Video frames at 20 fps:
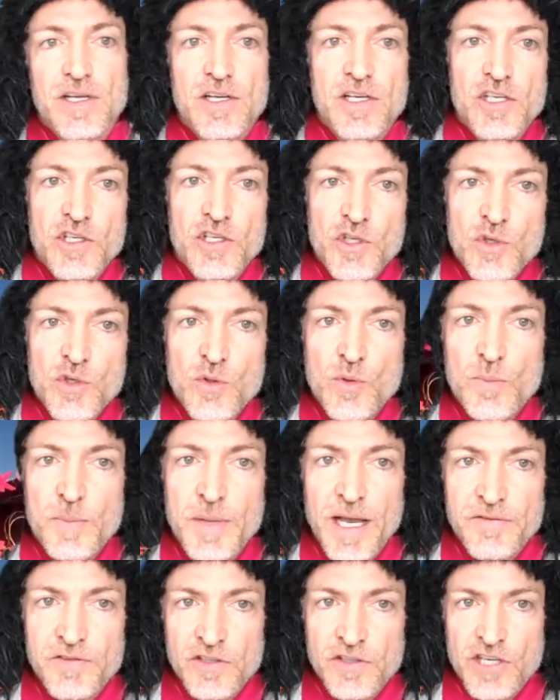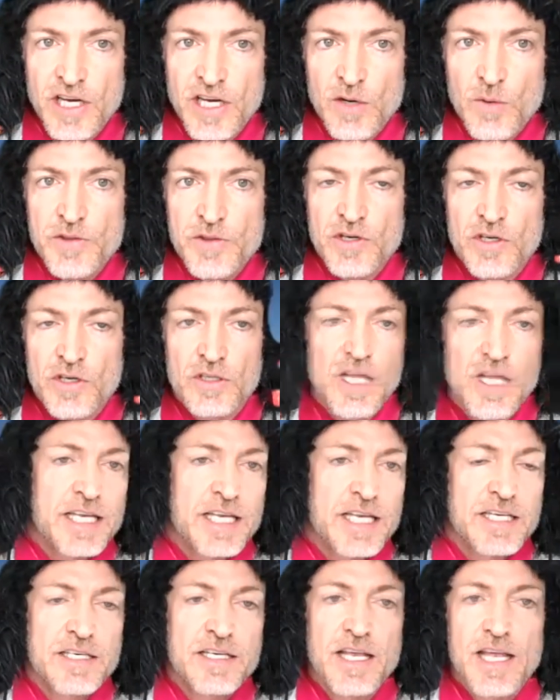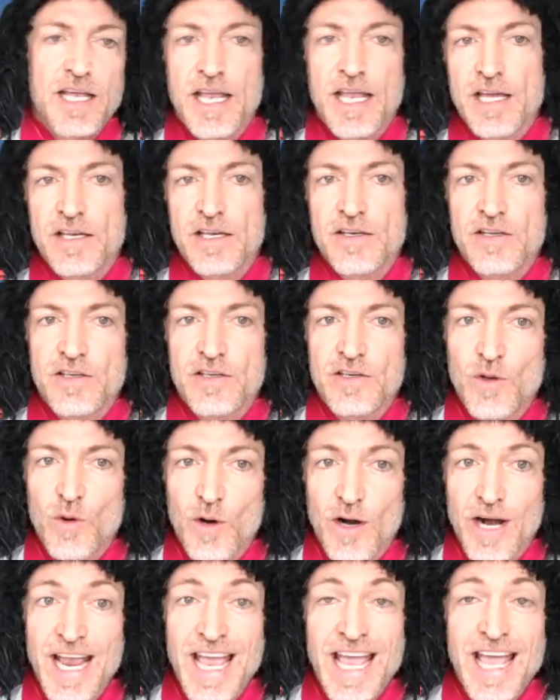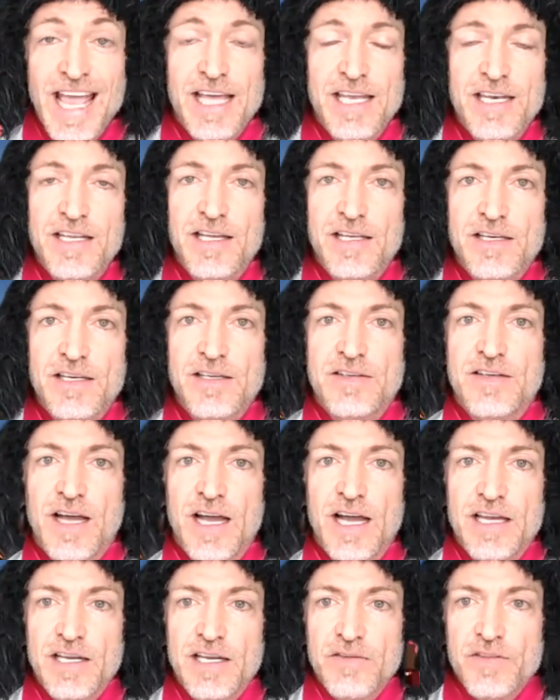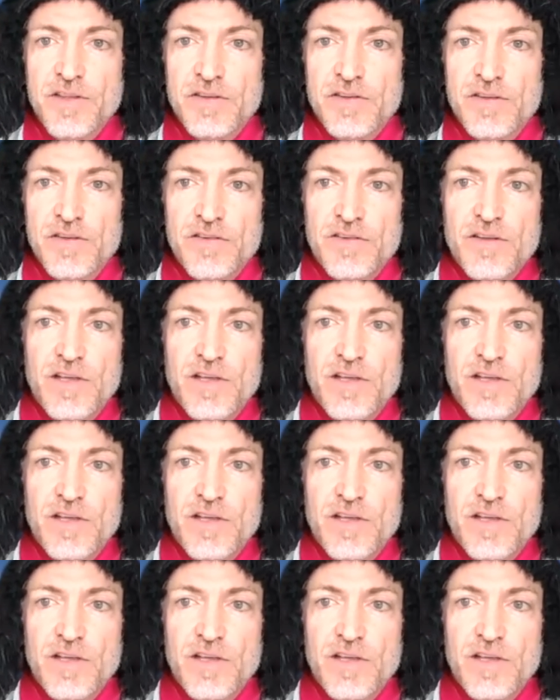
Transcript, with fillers: you may have to check with your lighting and your head and decide if this is